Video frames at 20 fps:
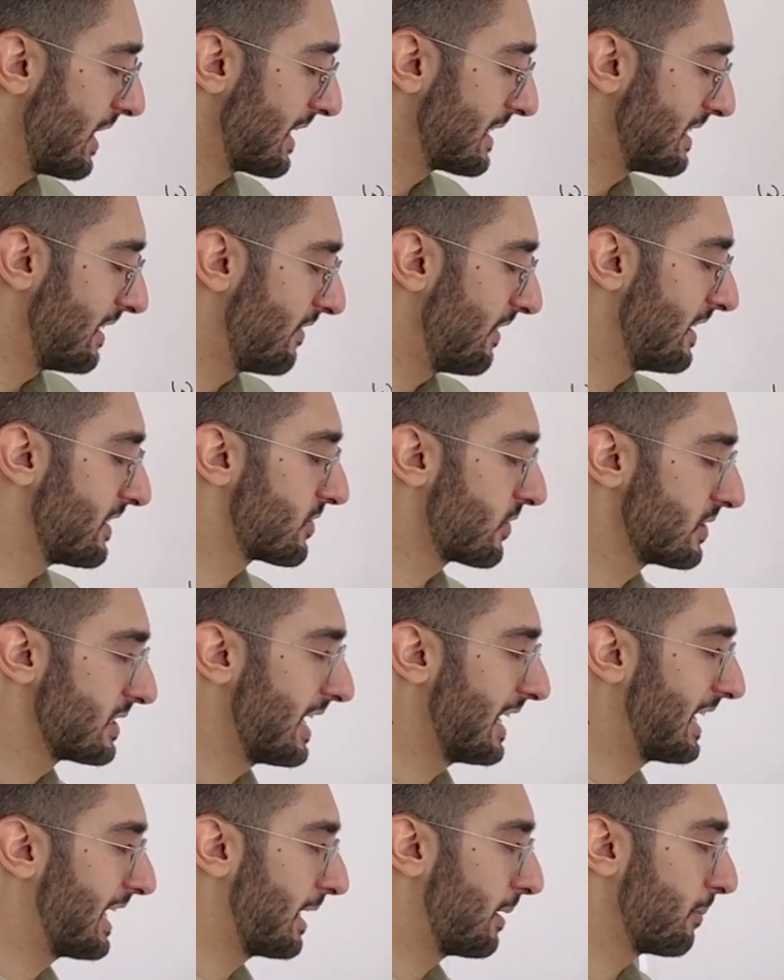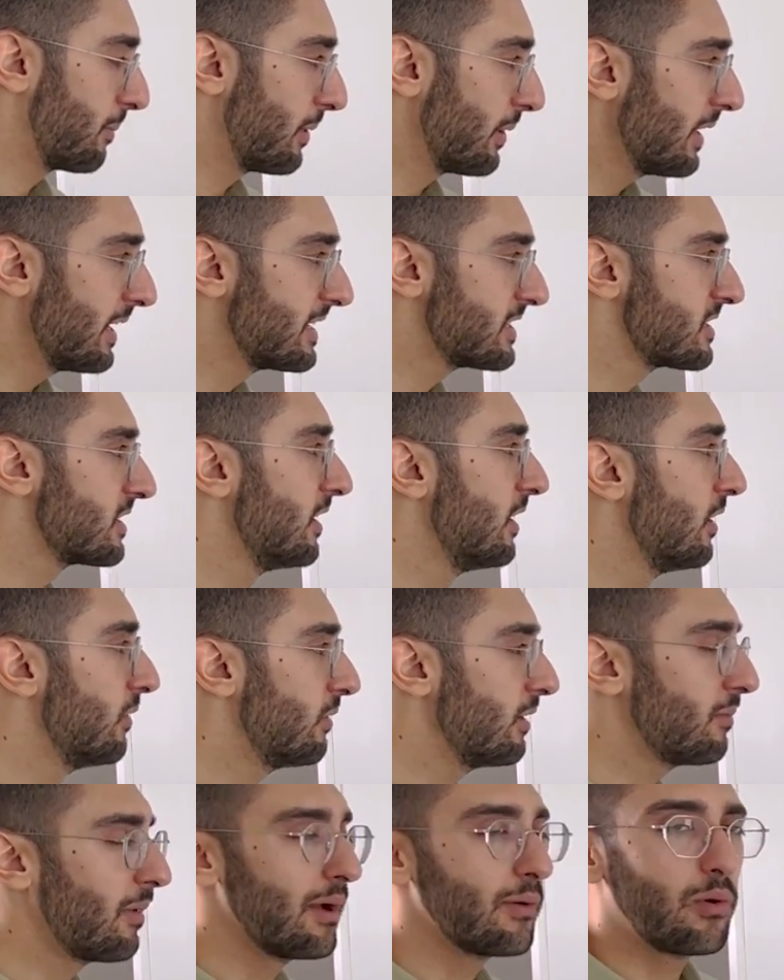activities are taking place,
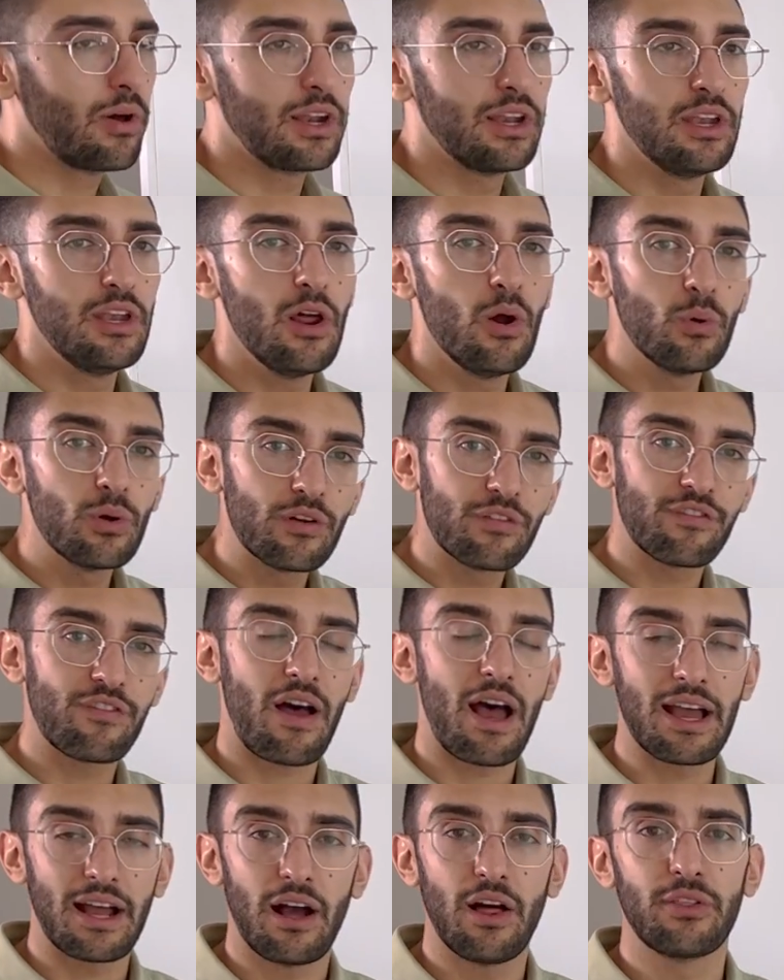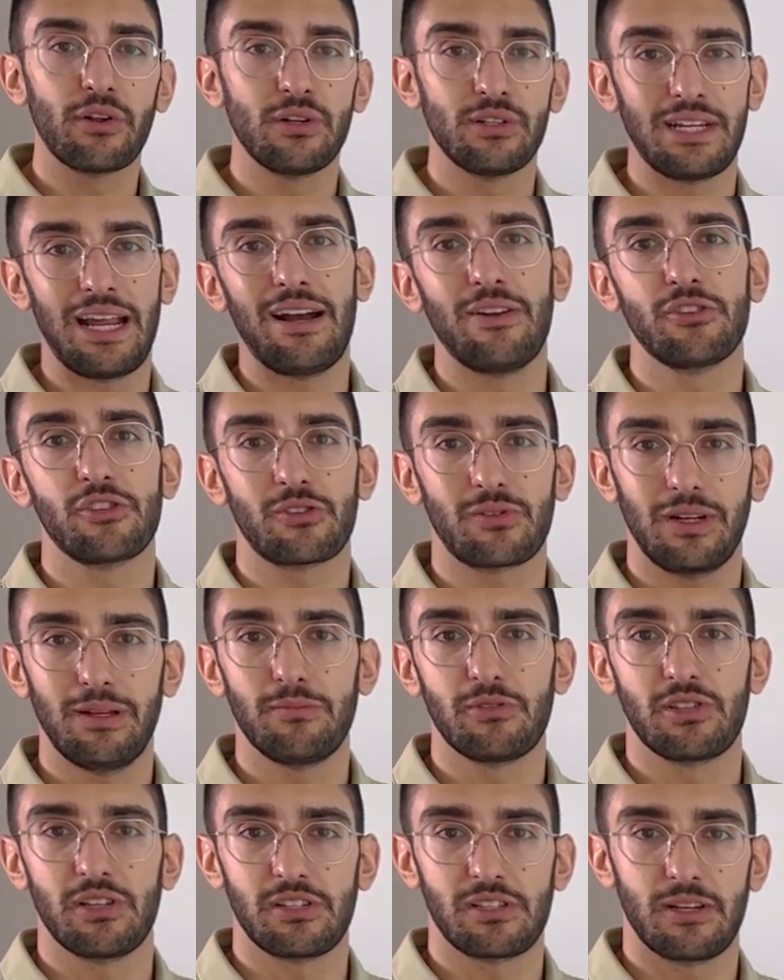we might want to notify other
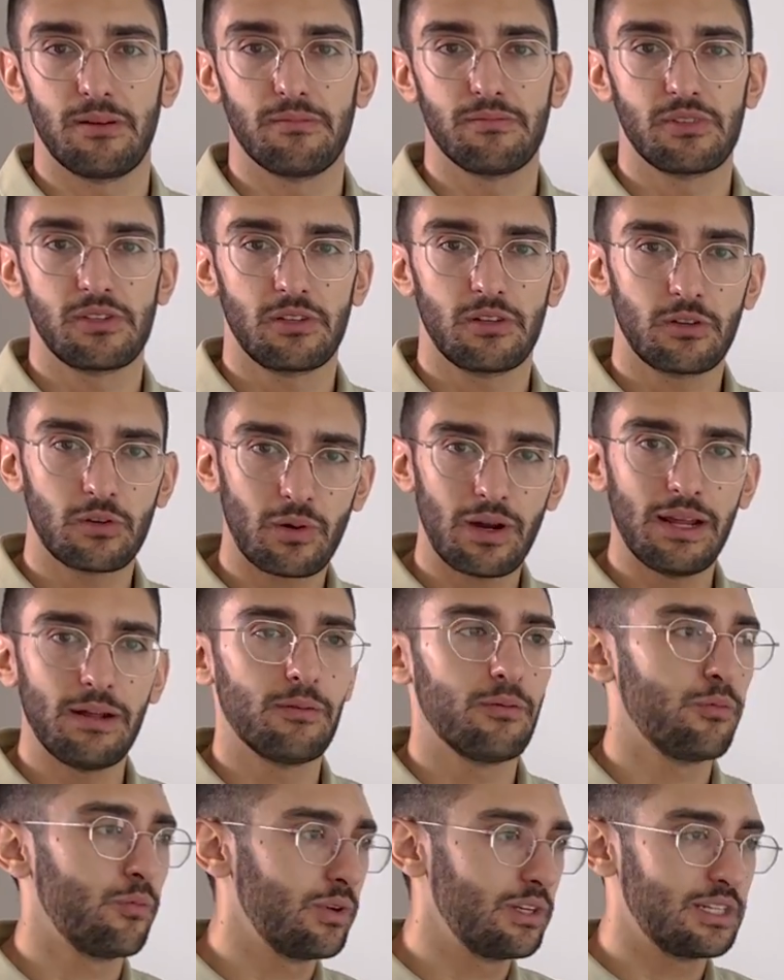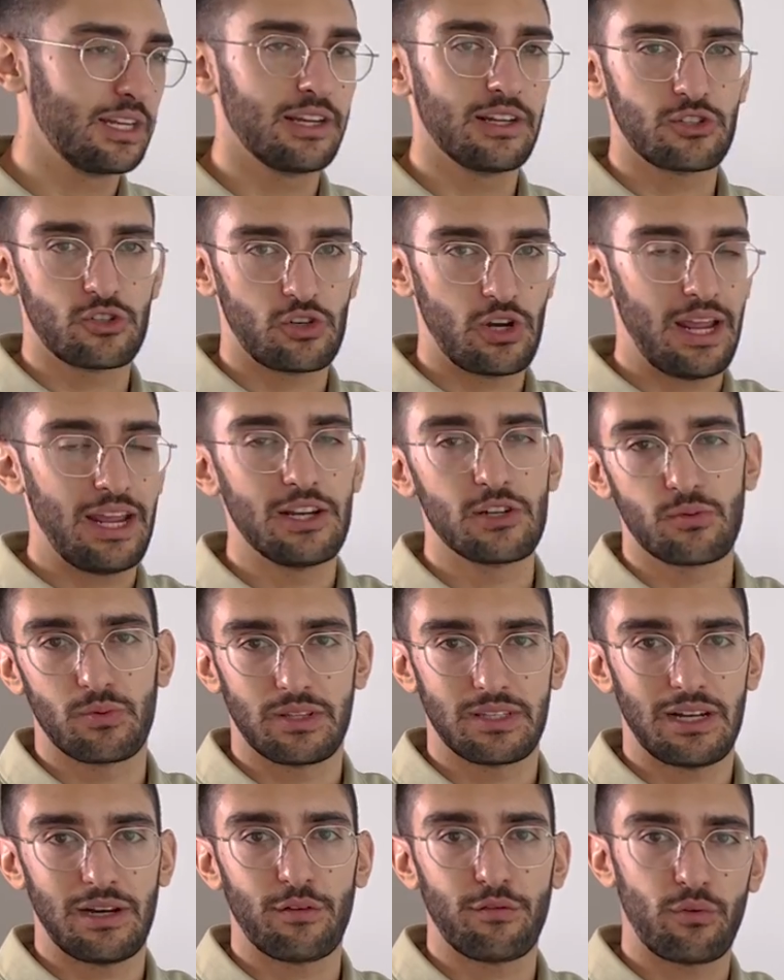downstream systems. Great, we did a change
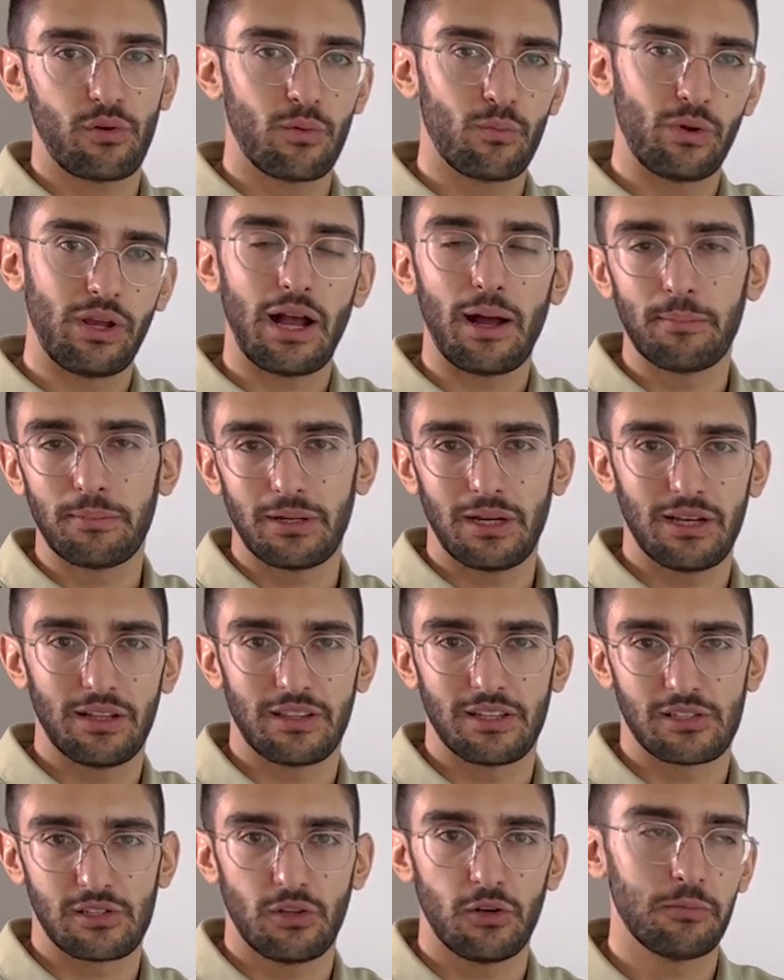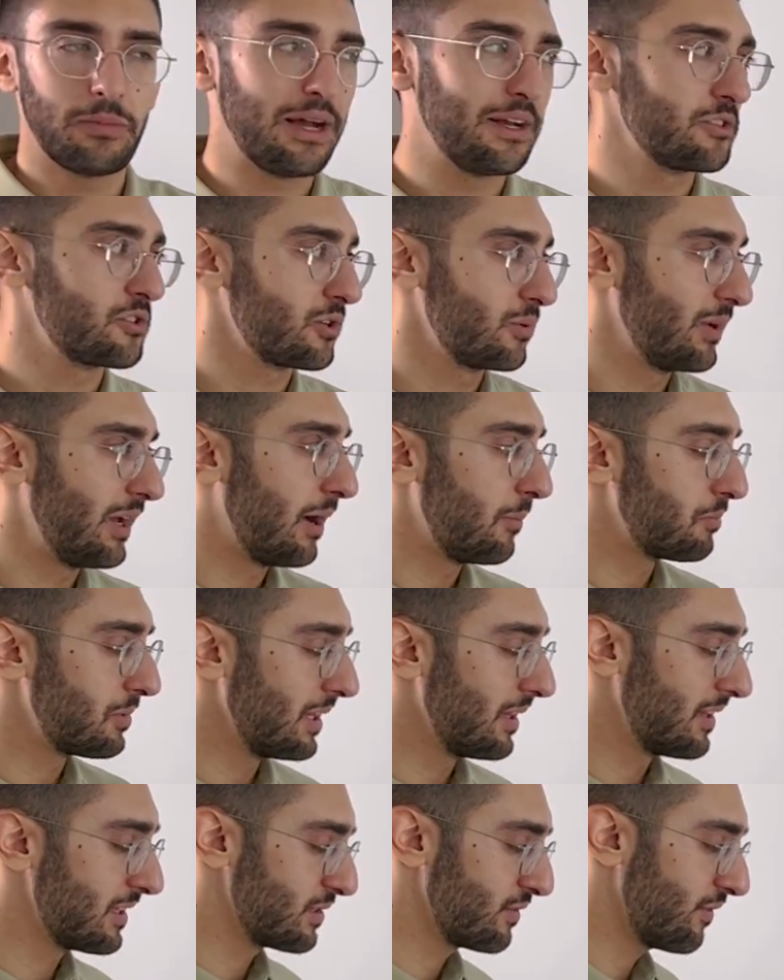with Terraform, we updated this load balancer, we
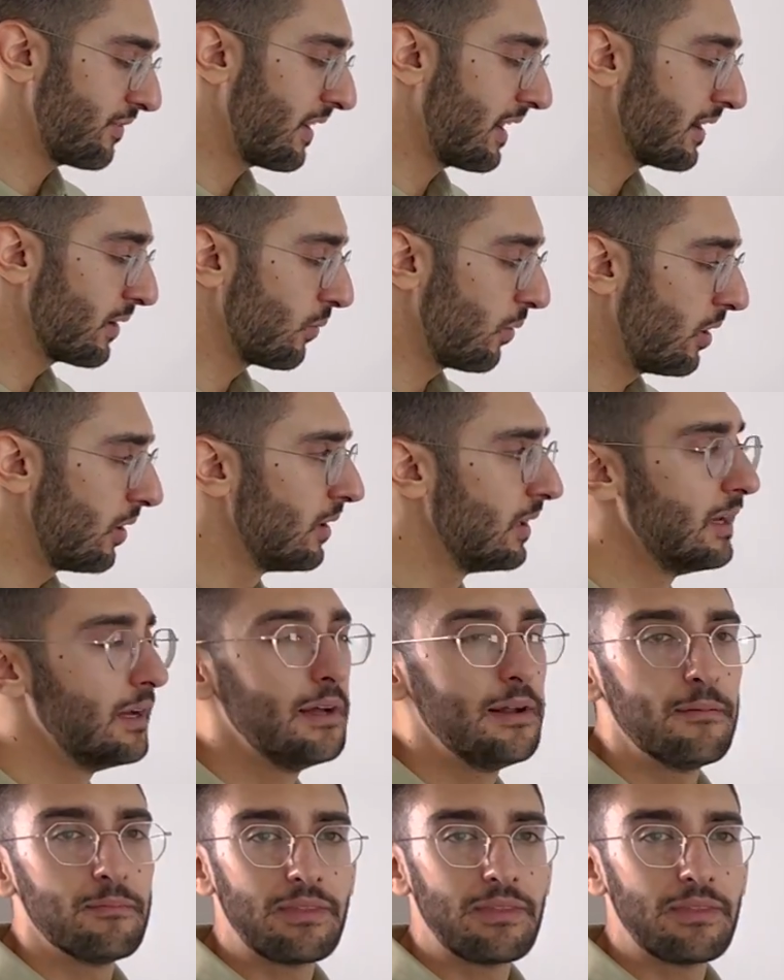updated this firewall.